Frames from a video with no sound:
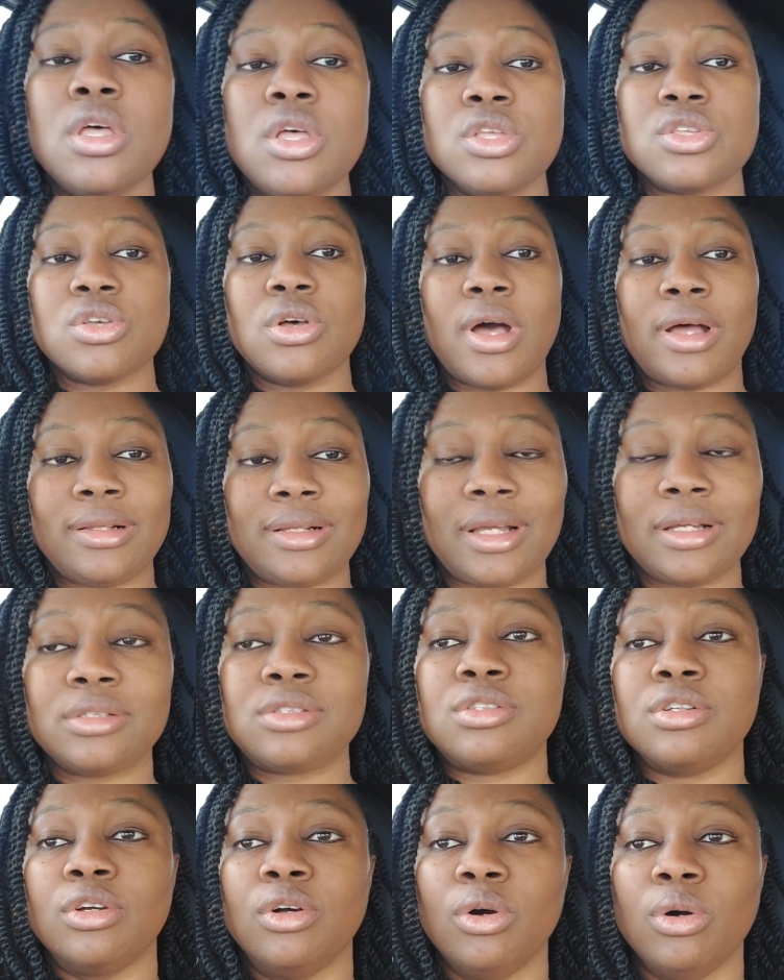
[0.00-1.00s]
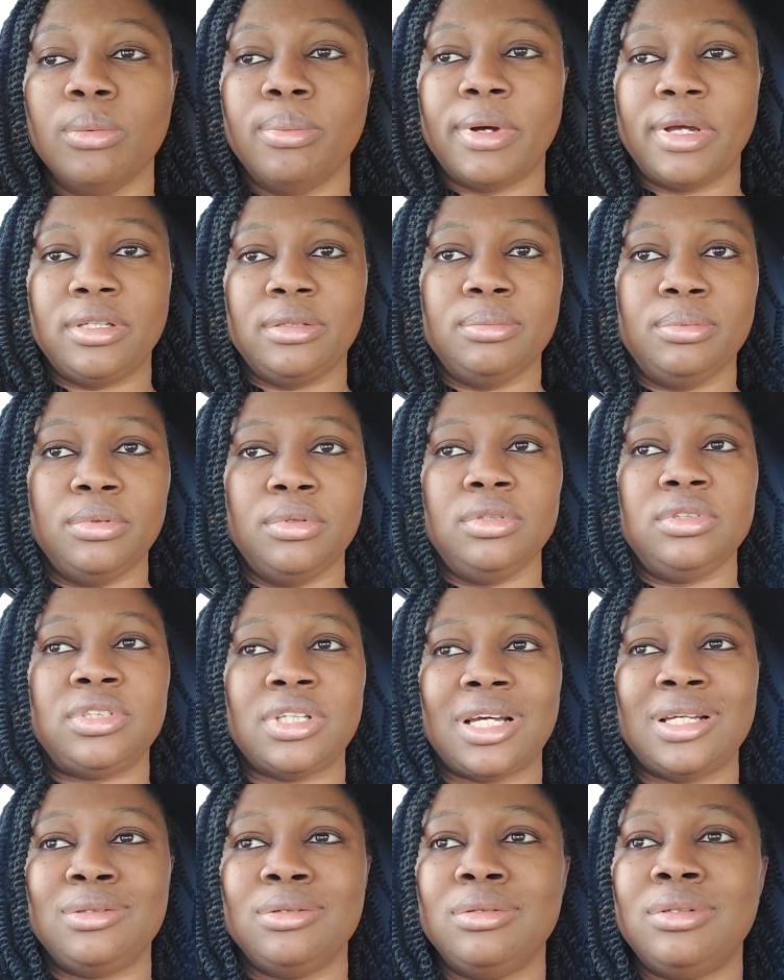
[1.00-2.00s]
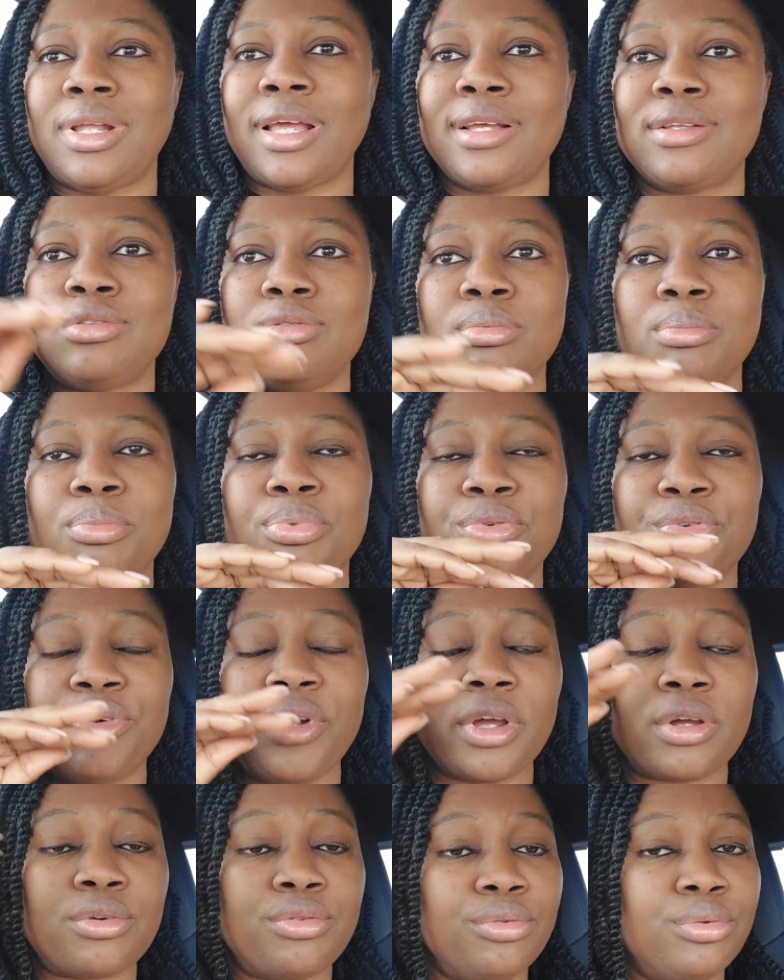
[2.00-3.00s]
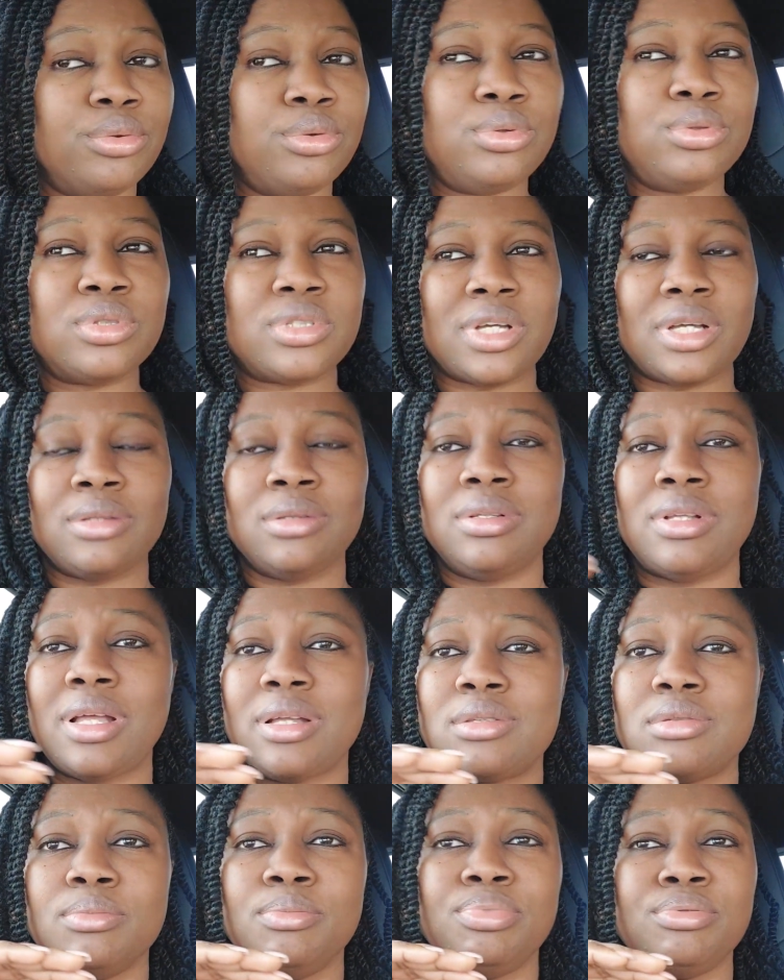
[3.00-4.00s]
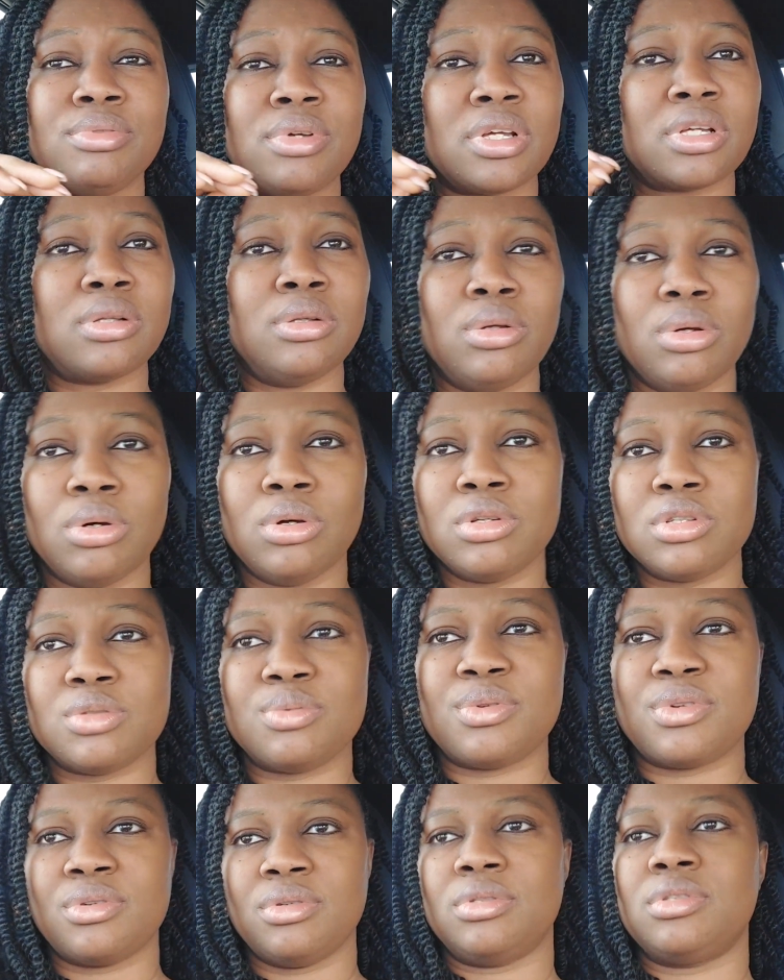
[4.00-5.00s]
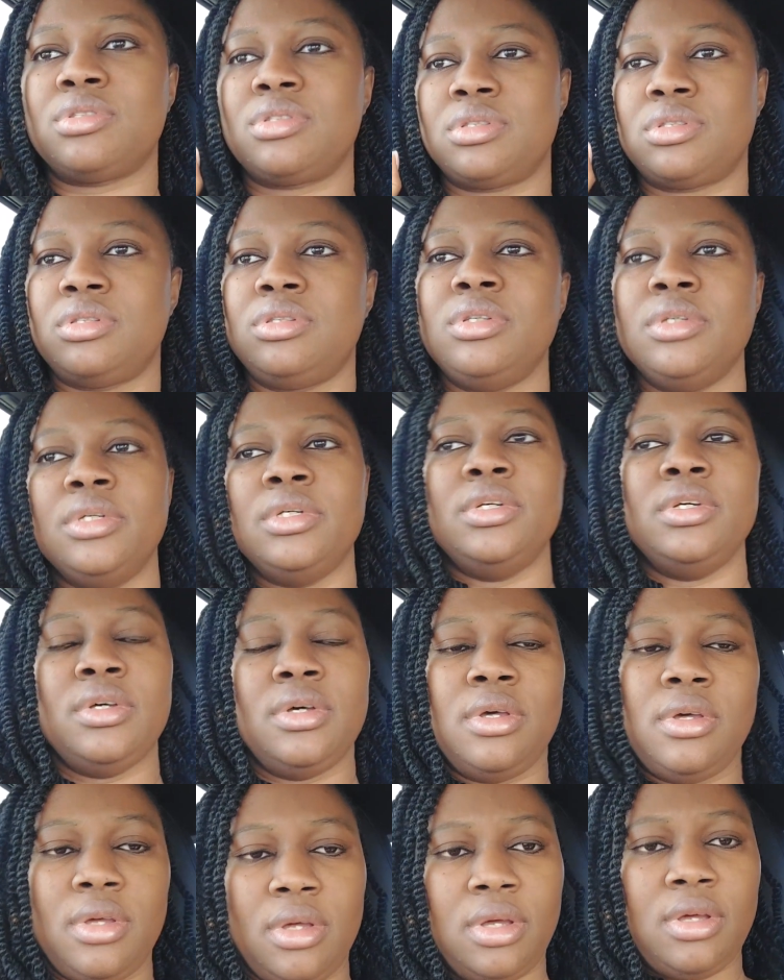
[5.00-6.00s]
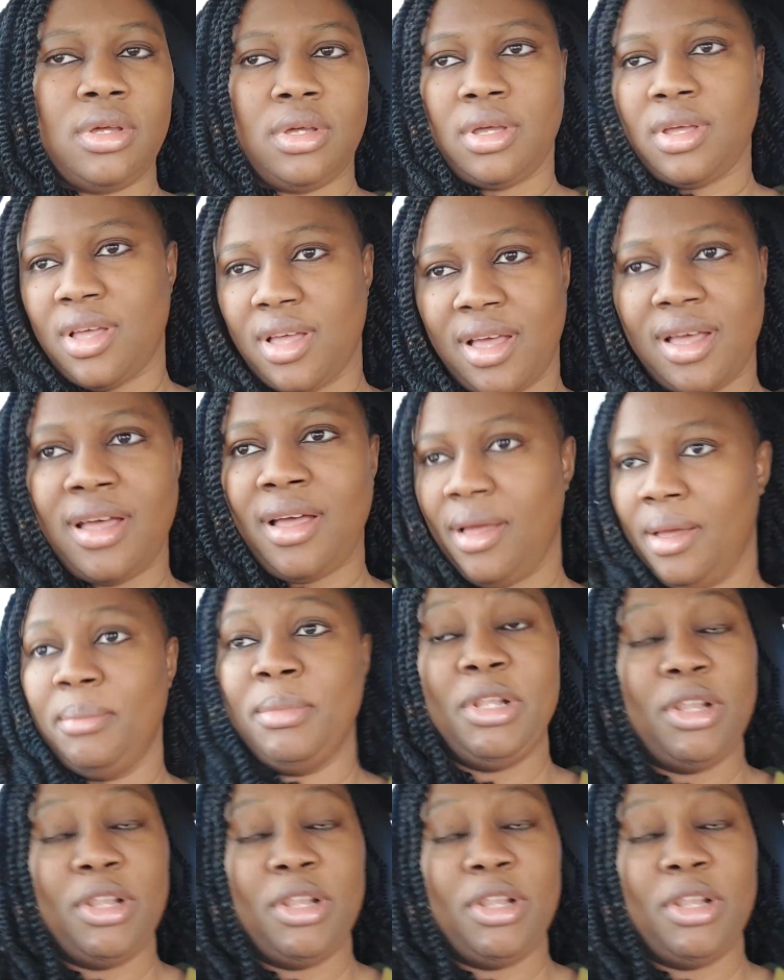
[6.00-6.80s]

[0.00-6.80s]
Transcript: So I like to go by the books. I don't like to break rules. I don't like to break laws because I'm a